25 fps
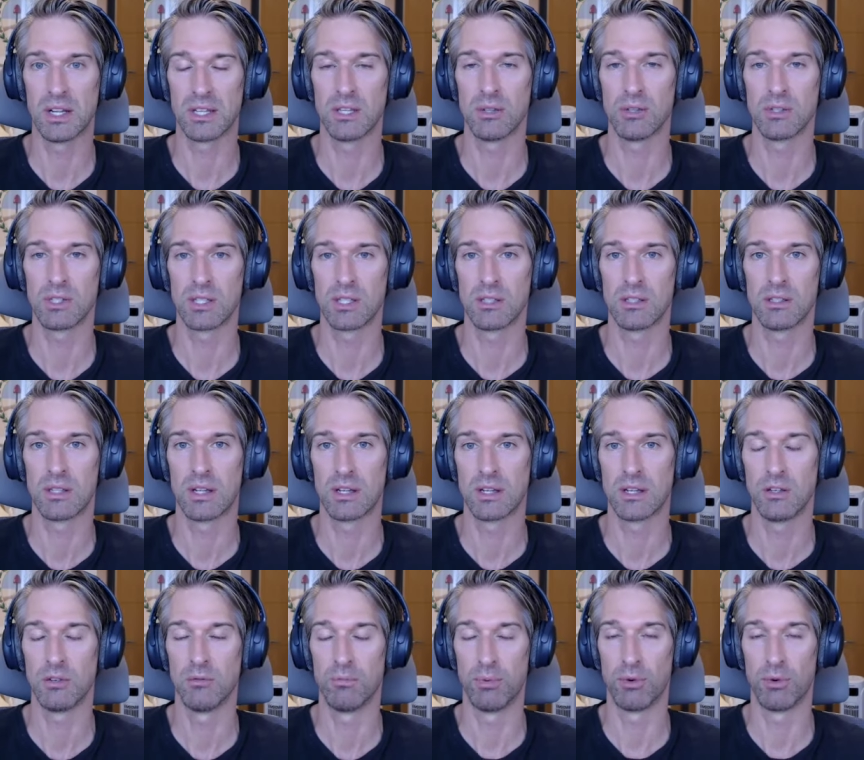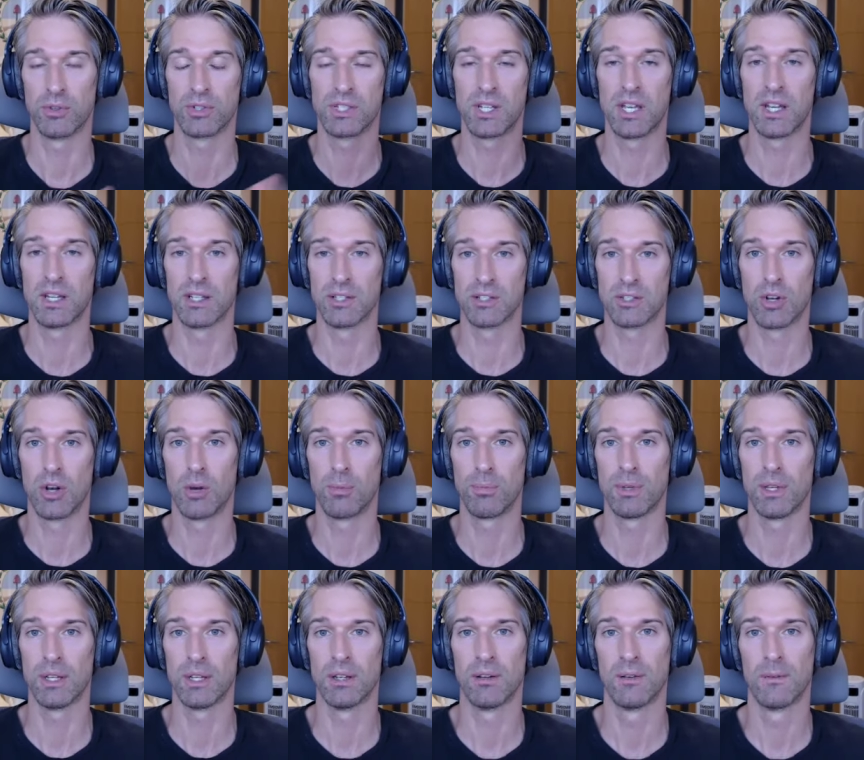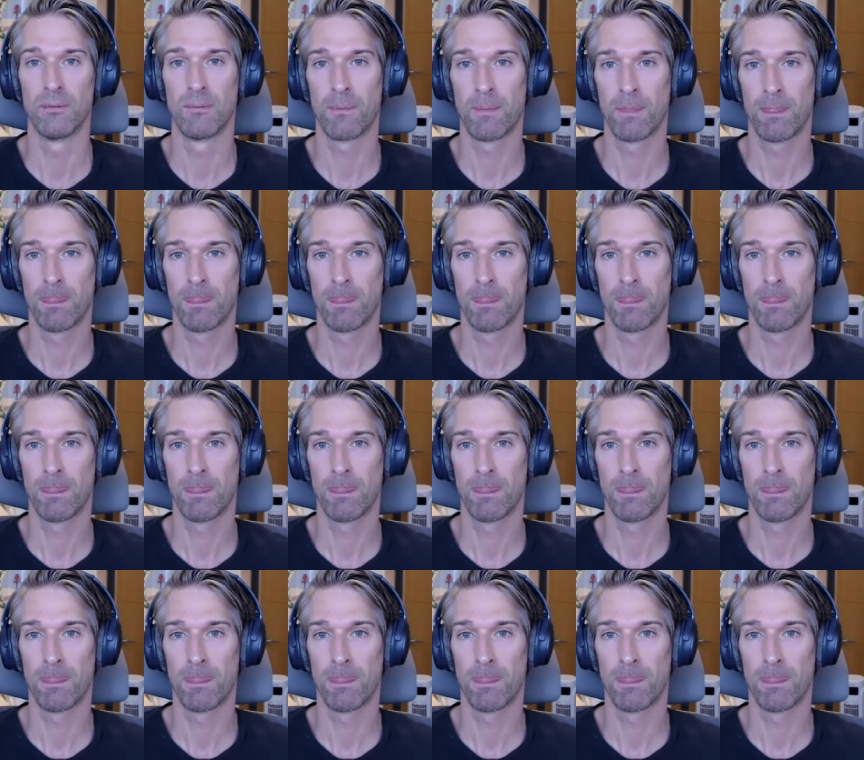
like you like you both said is copying.